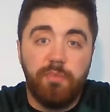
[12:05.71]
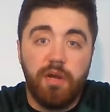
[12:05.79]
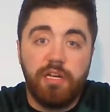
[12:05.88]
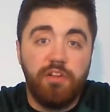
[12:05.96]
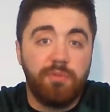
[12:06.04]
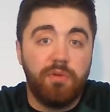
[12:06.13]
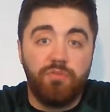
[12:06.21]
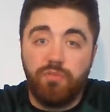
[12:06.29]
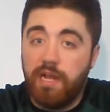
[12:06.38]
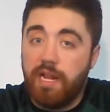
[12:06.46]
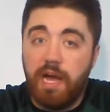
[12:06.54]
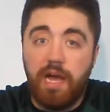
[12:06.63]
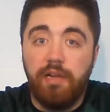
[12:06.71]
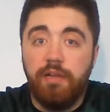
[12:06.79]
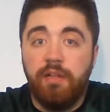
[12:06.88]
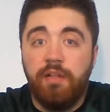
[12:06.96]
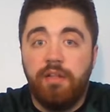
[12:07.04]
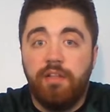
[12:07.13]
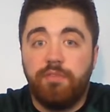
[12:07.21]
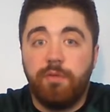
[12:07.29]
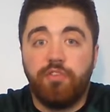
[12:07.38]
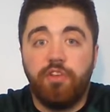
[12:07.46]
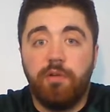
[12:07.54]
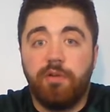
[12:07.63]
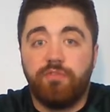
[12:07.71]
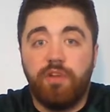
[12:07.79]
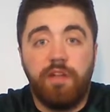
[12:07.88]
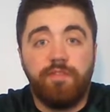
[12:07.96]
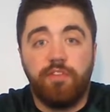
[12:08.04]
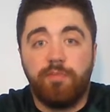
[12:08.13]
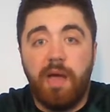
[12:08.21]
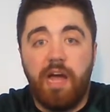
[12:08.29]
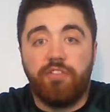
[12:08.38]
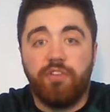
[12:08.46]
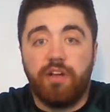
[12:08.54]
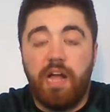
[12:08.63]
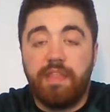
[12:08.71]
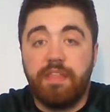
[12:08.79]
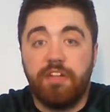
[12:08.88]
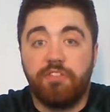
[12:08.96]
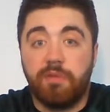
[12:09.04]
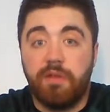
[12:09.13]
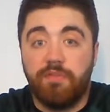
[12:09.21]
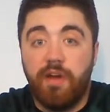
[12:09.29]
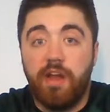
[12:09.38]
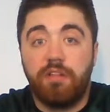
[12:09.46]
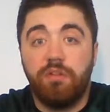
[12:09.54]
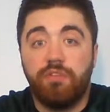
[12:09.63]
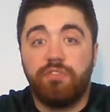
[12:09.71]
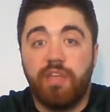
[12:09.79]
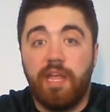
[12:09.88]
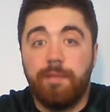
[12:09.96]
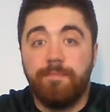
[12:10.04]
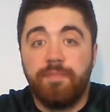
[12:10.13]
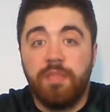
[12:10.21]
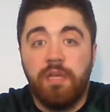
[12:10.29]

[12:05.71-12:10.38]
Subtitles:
Buccaneers have been red hot, especially with Ryan Fitzpatrick. I think it's going to be a very close game.